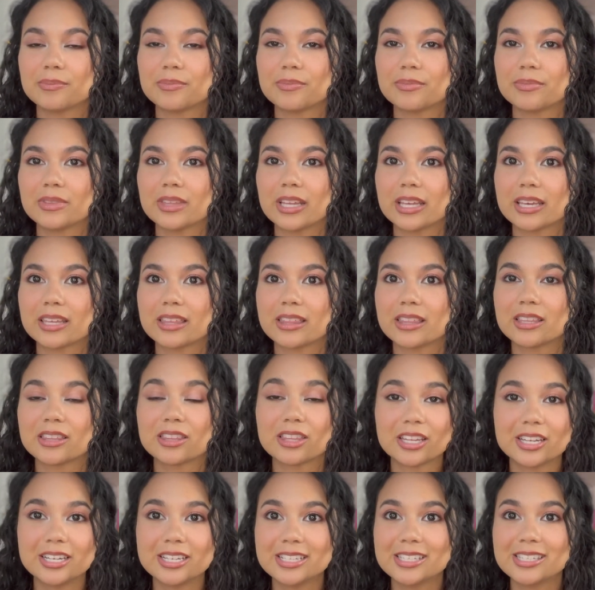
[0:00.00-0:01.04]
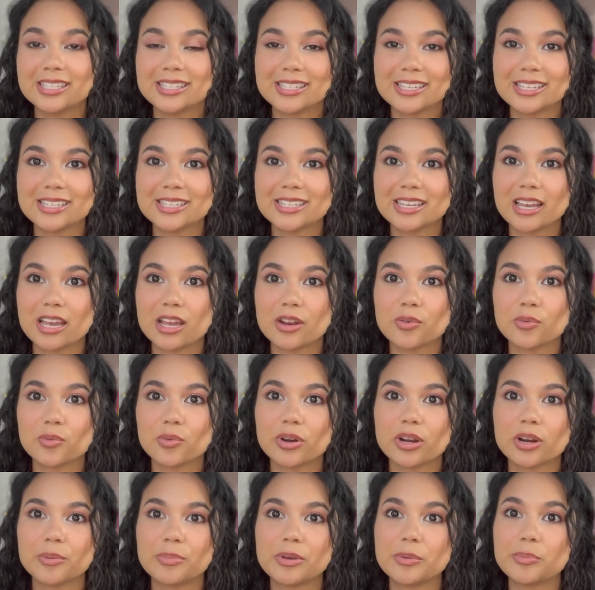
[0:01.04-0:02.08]
like the London season
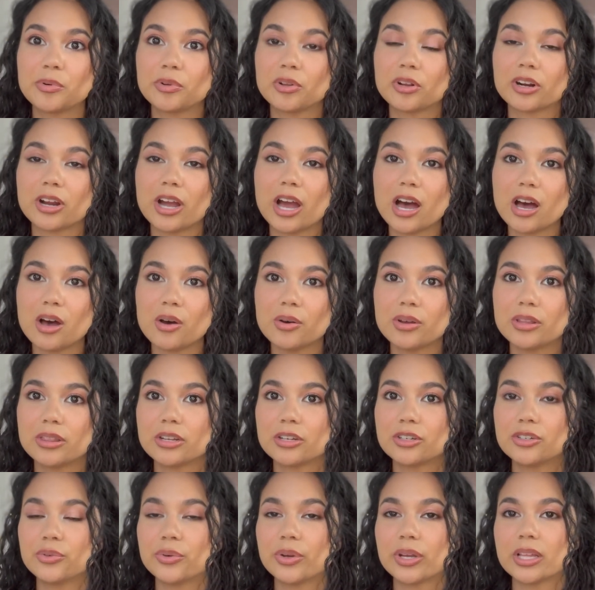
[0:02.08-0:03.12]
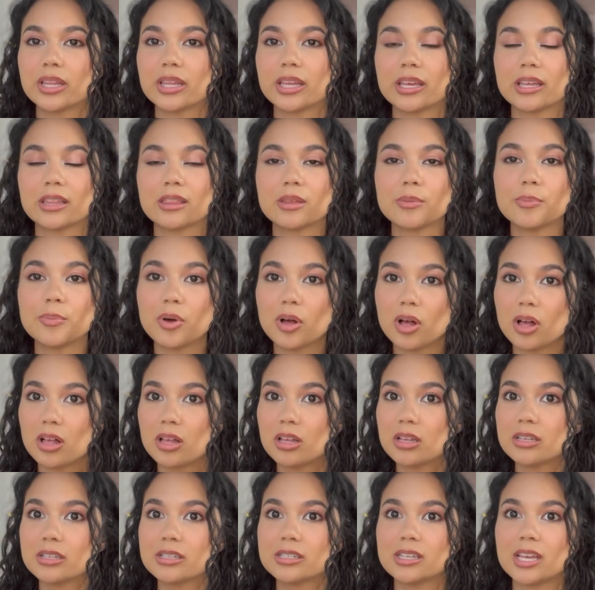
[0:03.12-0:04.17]
where people are out and they're doing like the
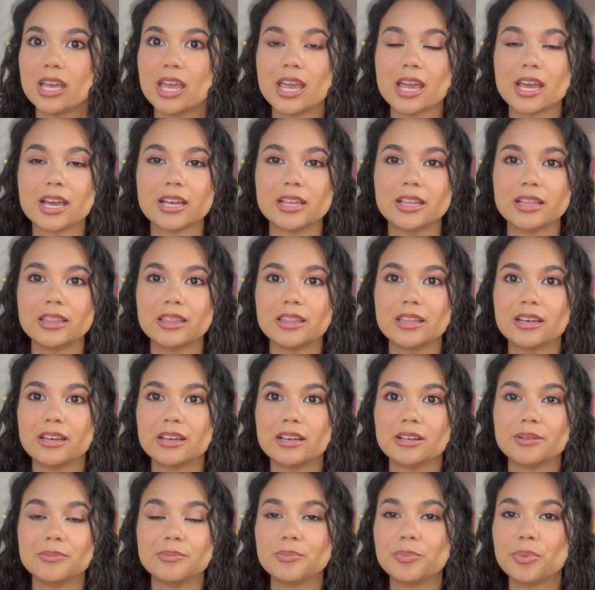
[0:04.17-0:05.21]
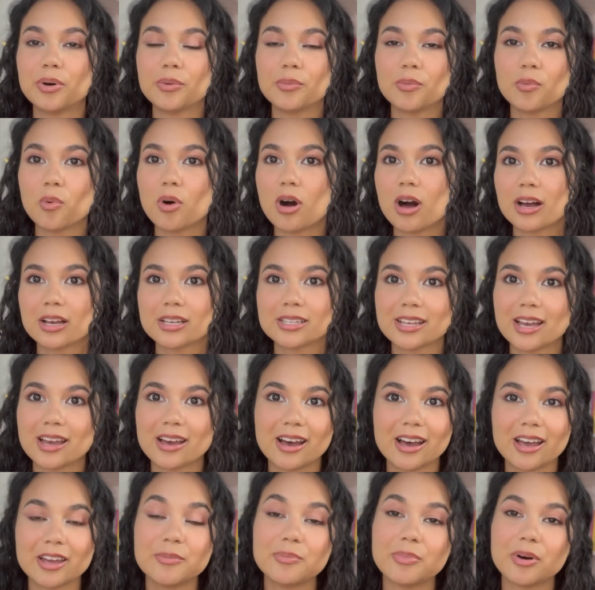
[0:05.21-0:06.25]
balls and the walks at
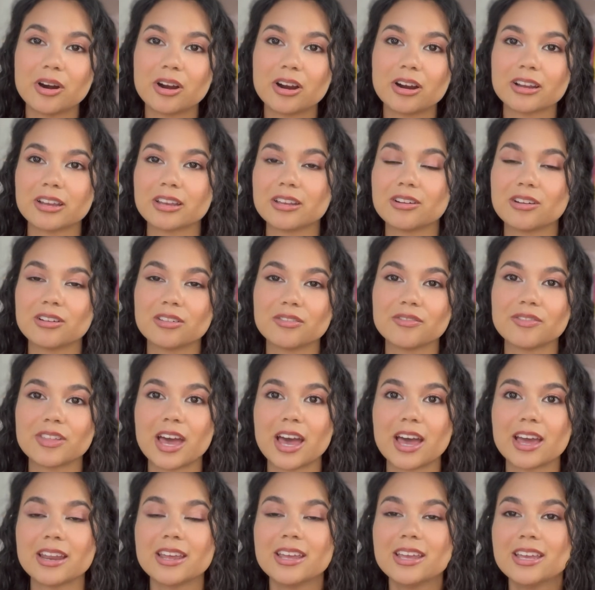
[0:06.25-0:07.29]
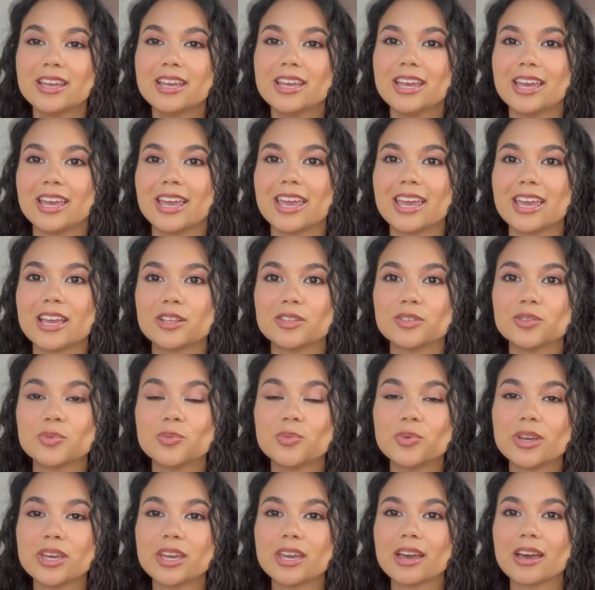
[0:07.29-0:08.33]
Hyde Park and all of that. And
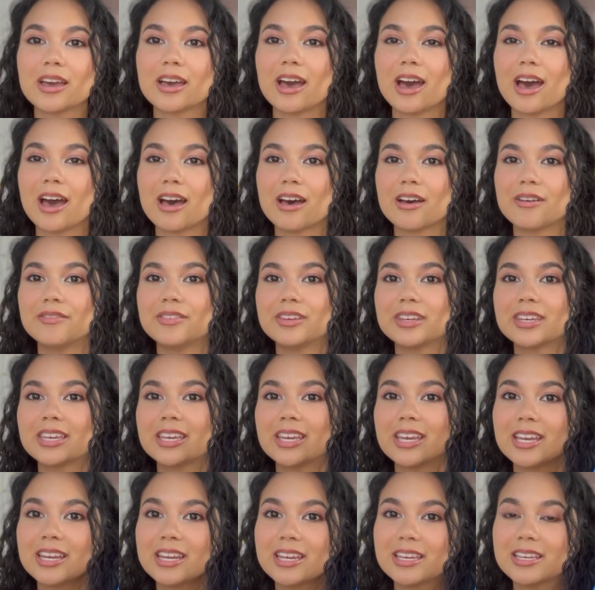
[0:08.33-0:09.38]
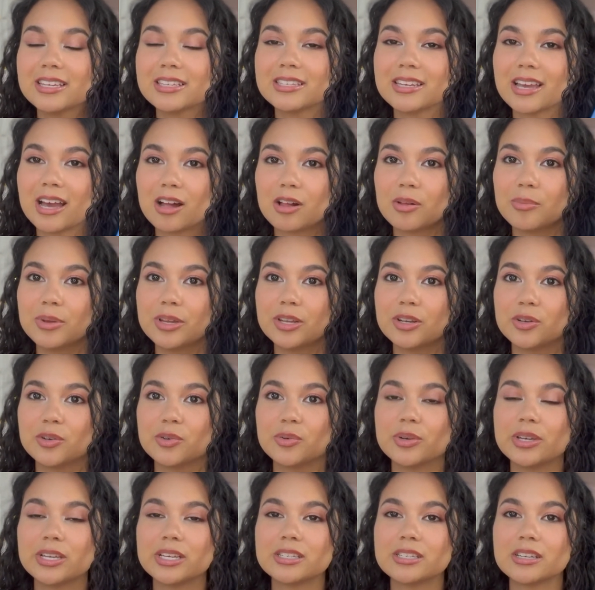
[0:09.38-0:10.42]
we have Kitty Talbot,
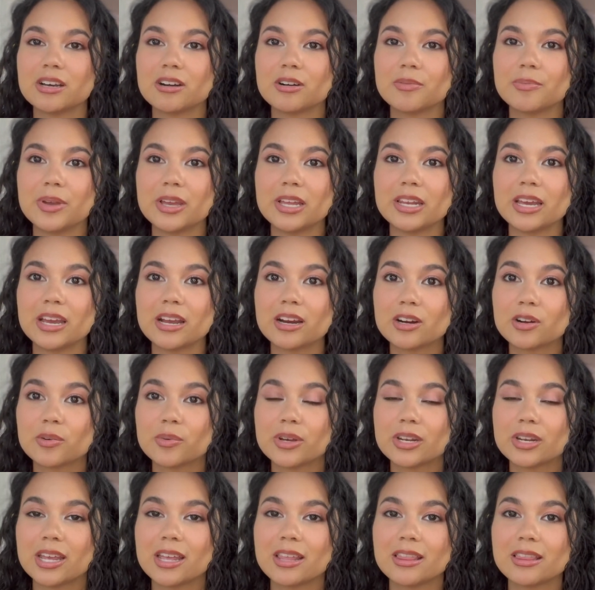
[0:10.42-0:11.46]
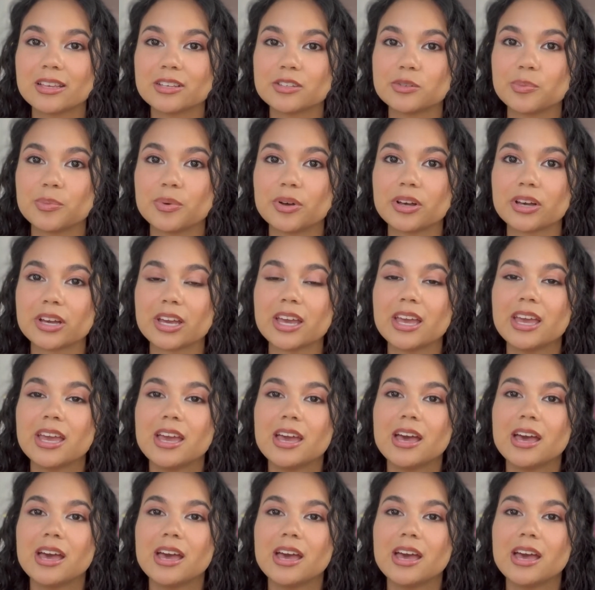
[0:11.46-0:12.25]
who is our main heroine this book.